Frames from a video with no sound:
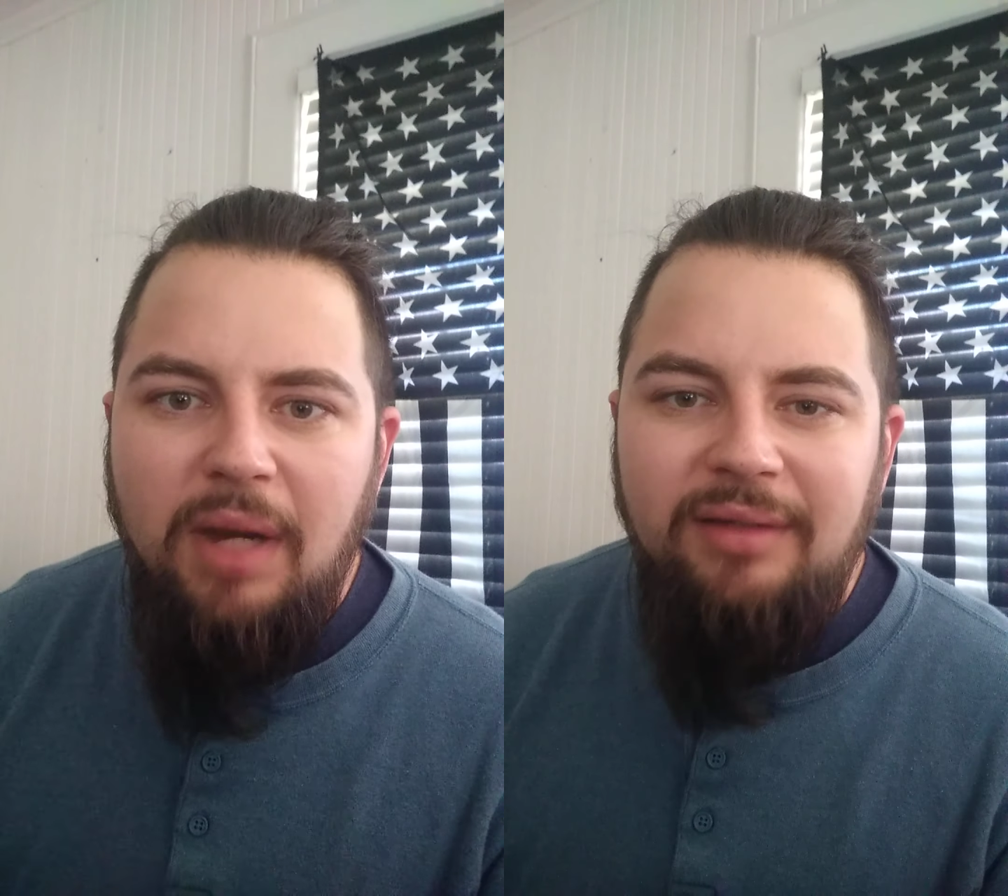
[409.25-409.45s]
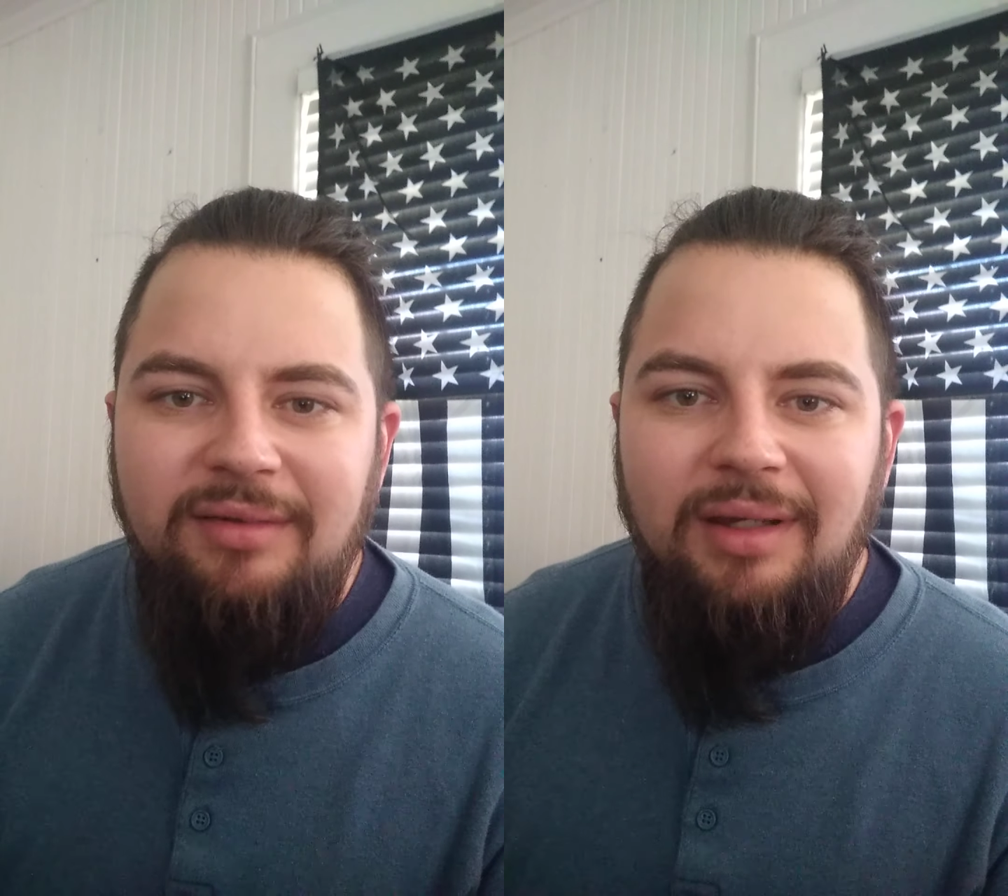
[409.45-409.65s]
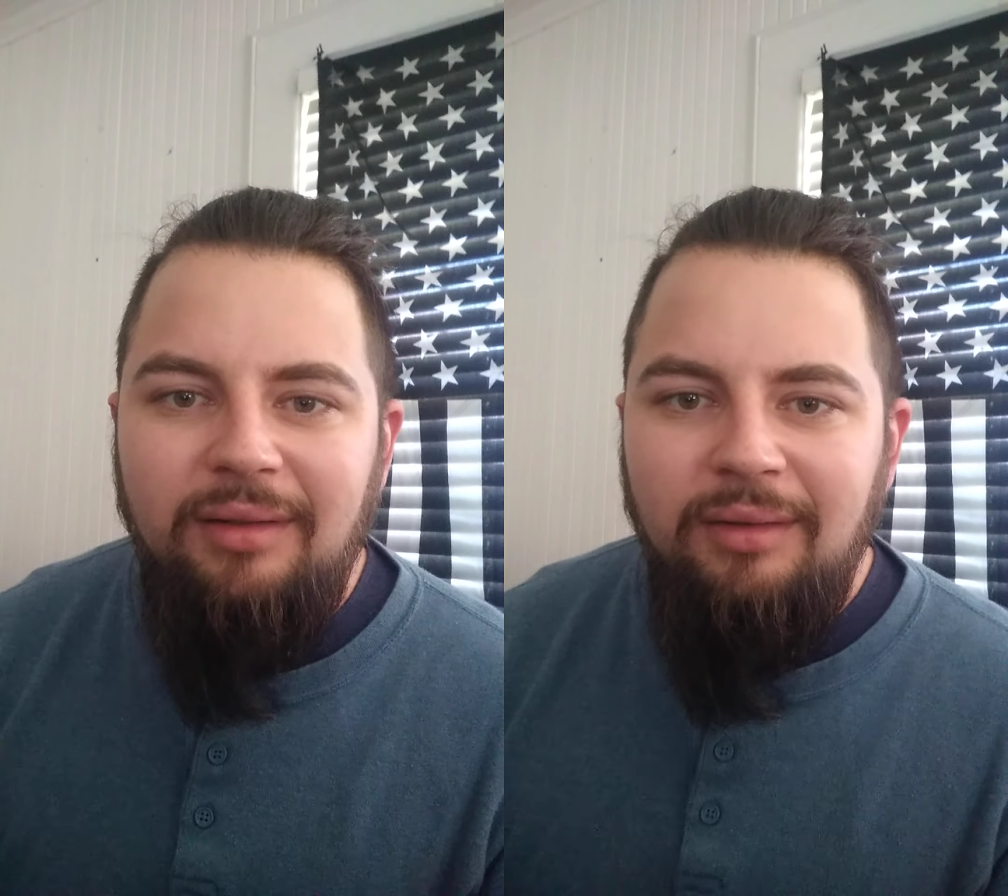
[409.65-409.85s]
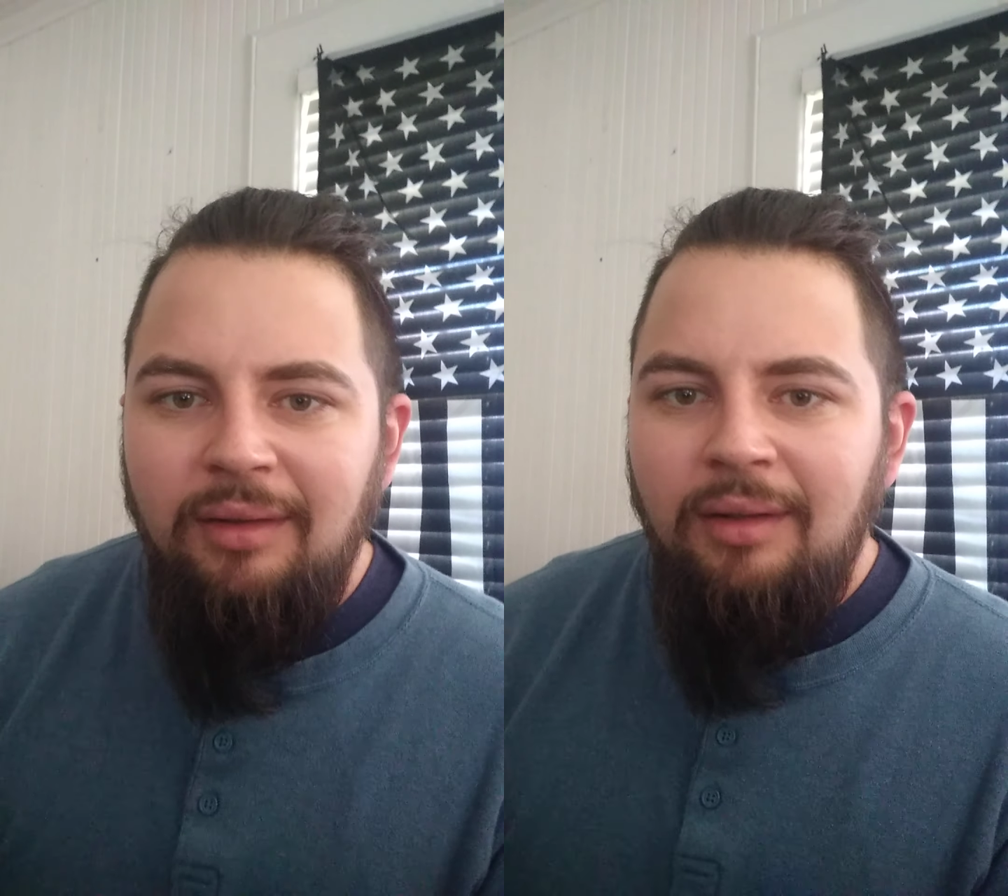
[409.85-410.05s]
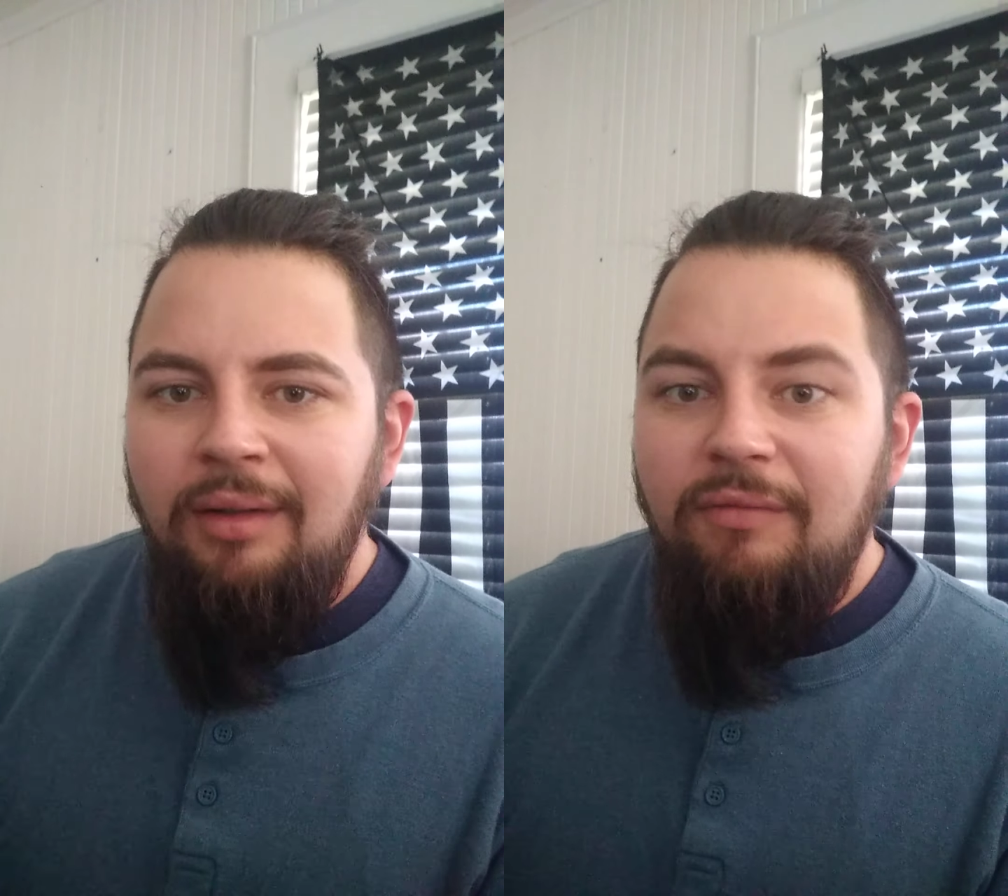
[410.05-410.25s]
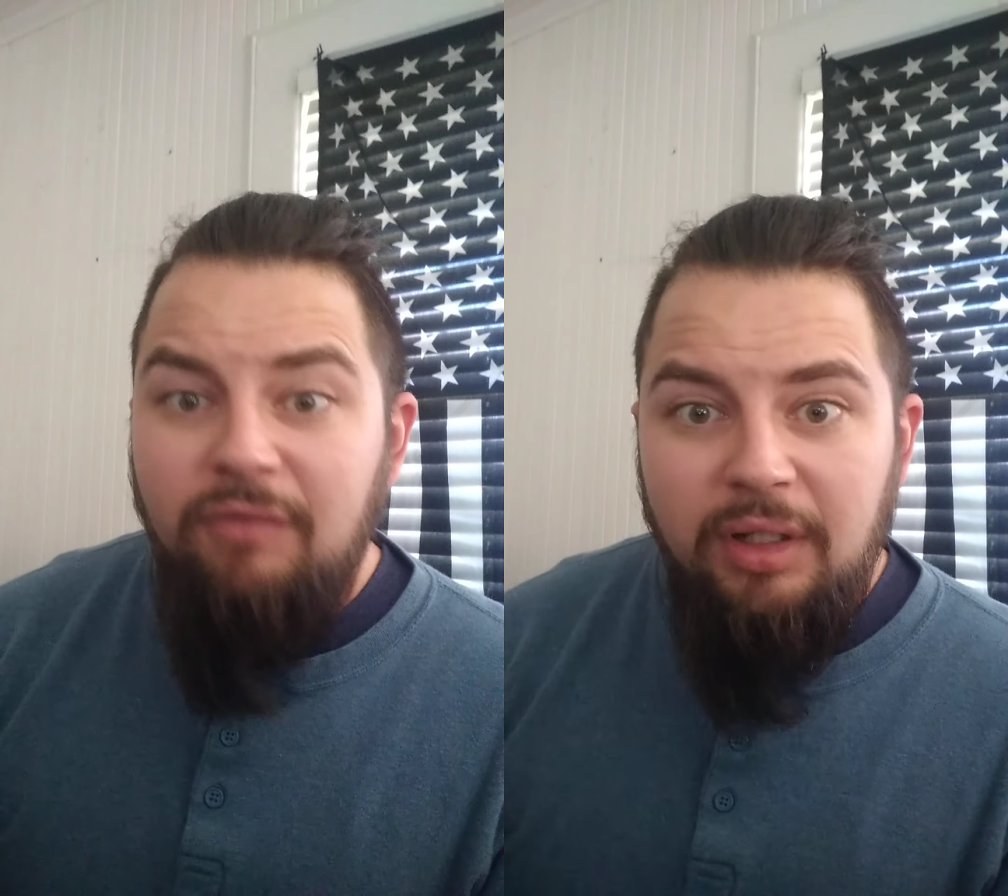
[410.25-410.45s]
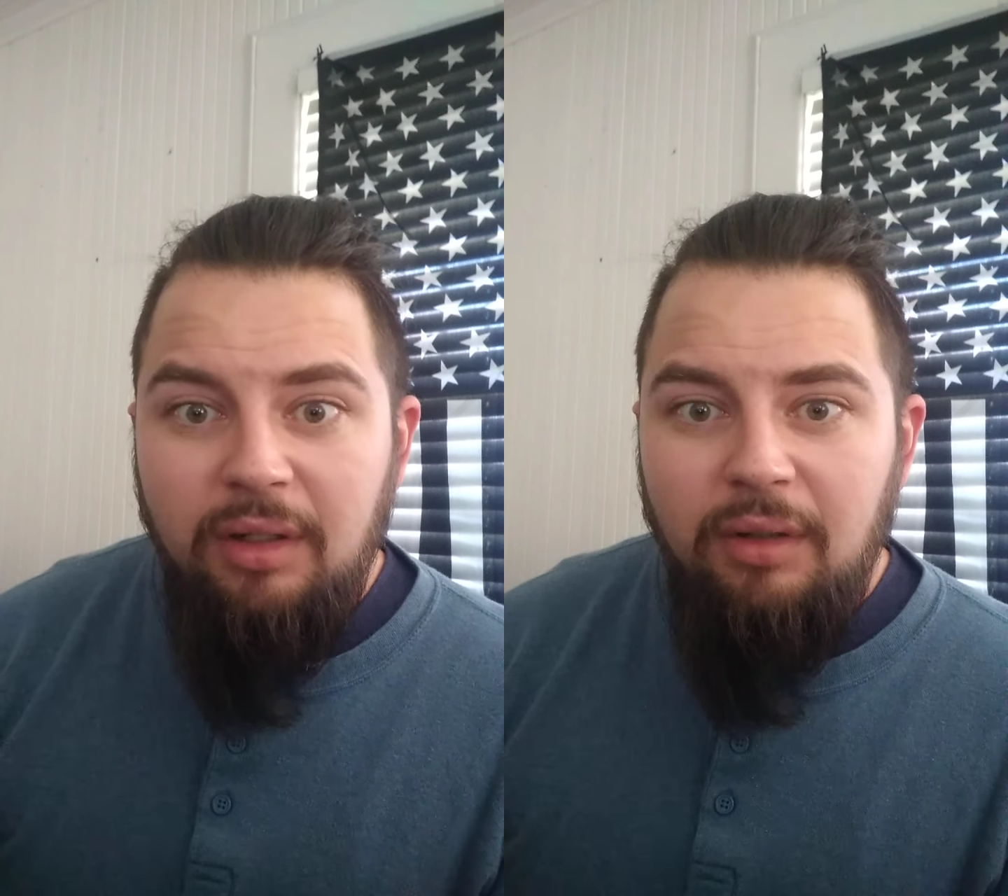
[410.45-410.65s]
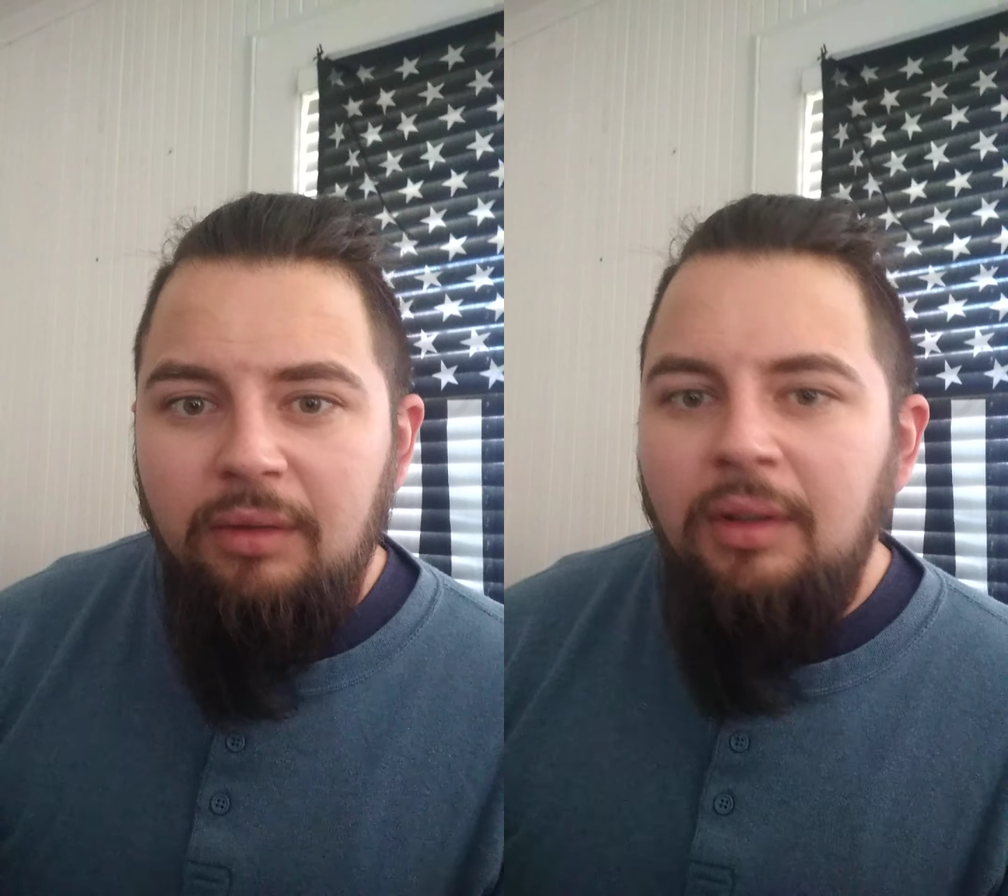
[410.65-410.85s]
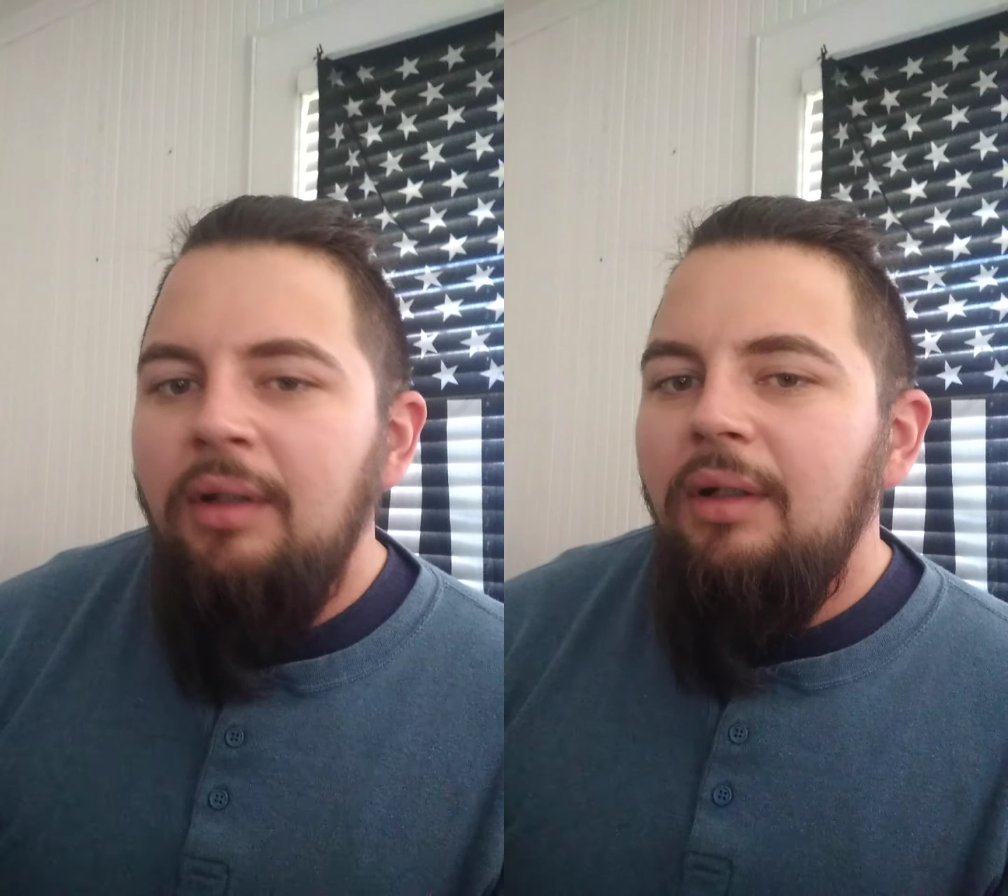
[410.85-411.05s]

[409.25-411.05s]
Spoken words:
Mindset video,